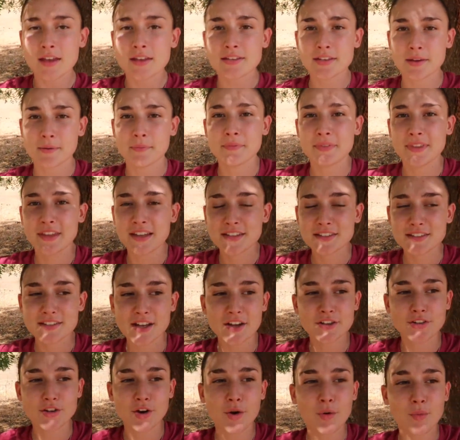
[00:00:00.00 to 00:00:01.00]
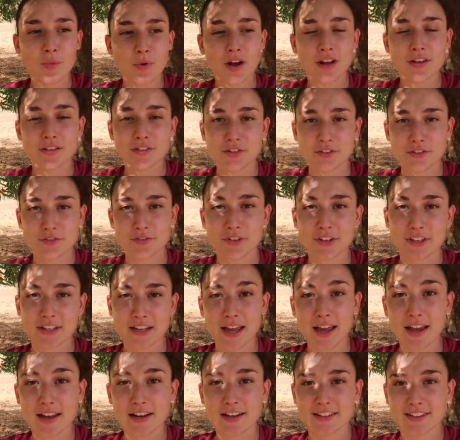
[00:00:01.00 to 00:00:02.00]
Some things I don't want to
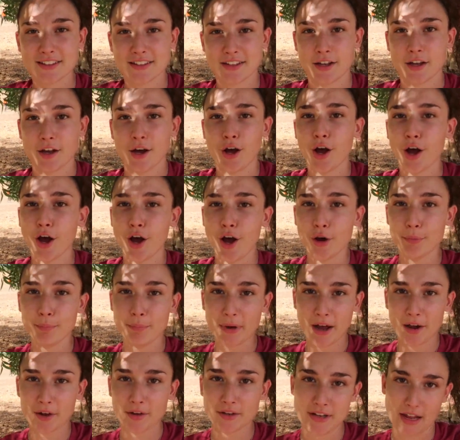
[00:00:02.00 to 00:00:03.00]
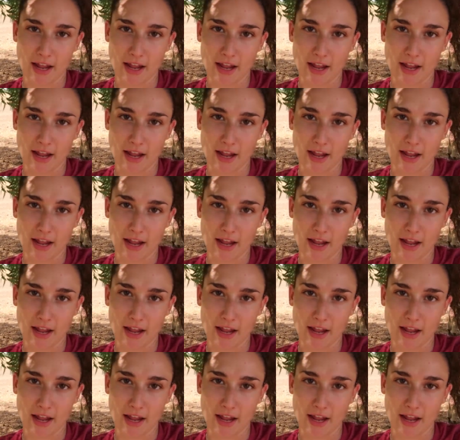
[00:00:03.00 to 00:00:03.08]
forget about